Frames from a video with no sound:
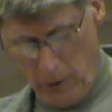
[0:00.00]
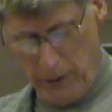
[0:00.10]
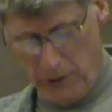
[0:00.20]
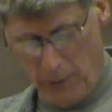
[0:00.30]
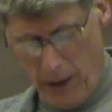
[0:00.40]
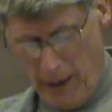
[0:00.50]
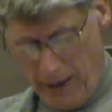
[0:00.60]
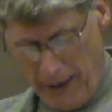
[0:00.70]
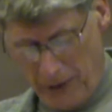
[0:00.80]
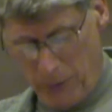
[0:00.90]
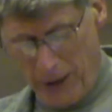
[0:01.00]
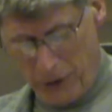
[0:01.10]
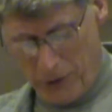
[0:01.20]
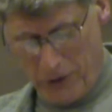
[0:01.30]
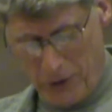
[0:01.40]
feudalism, as
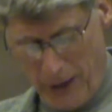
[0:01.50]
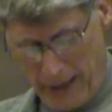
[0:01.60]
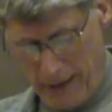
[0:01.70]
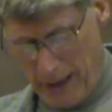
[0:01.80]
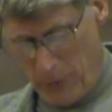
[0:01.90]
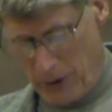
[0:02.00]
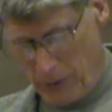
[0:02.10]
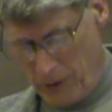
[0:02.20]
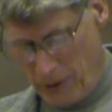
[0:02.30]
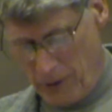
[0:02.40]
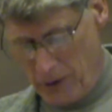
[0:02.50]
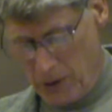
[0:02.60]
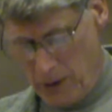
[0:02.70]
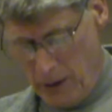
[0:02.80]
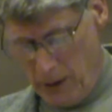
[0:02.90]
patron to academic
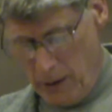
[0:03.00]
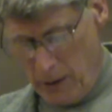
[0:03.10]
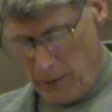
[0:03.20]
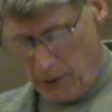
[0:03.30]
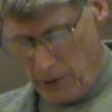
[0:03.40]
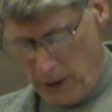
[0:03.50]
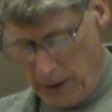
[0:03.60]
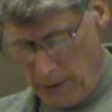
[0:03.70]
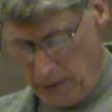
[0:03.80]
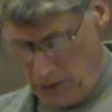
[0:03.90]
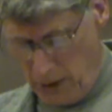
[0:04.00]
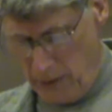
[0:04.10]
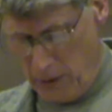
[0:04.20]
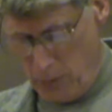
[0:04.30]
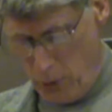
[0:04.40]
research. The trick is
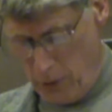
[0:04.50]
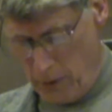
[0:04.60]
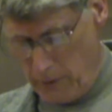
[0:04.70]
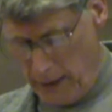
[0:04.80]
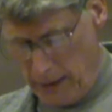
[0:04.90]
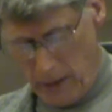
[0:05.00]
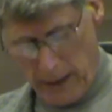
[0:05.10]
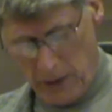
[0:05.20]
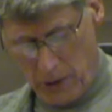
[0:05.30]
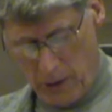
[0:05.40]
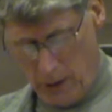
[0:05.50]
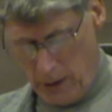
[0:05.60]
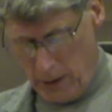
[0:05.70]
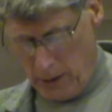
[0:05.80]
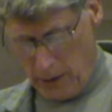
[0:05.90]
achieving moral regulation
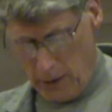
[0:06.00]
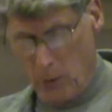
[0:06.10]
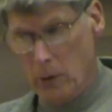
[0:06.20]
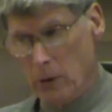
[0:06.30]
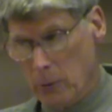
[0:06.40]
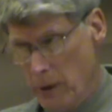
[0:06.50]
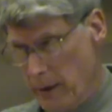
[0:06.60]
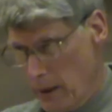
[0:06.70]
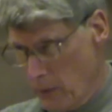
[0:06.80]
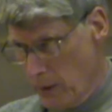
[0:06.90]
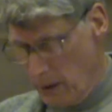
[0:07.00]
in a world without a